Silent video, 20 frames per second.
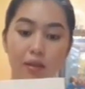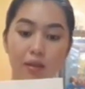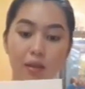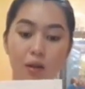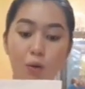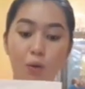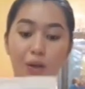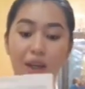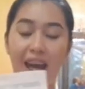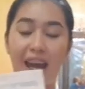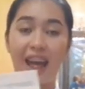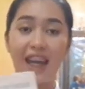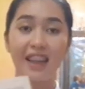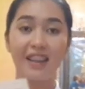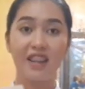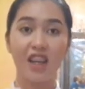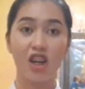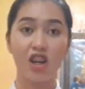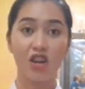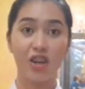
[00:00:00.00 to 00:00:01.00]

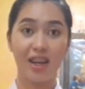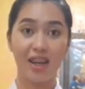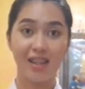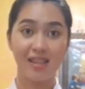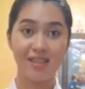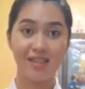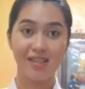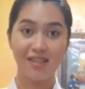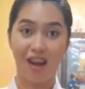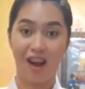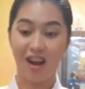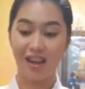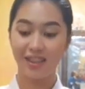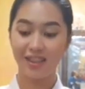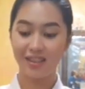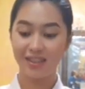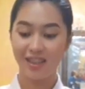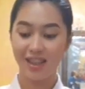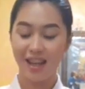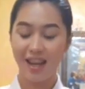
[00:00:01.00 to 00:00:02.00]
Okay, there is
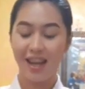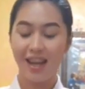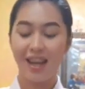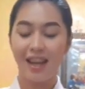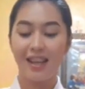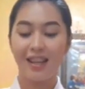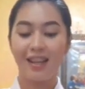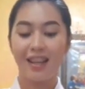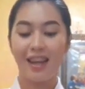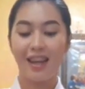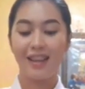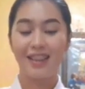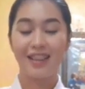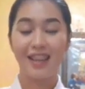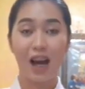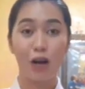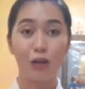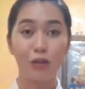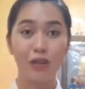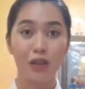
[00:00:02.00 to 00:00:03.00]
none. And
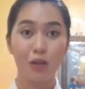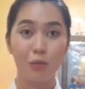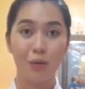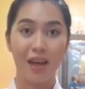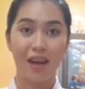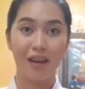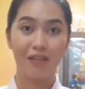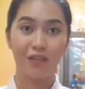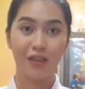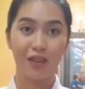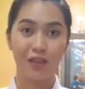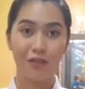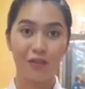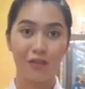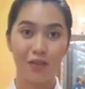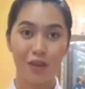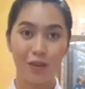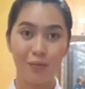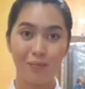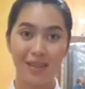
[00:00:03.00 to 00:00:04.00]
now that we have
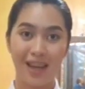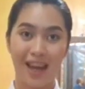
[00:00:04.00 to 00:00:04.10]
confirmed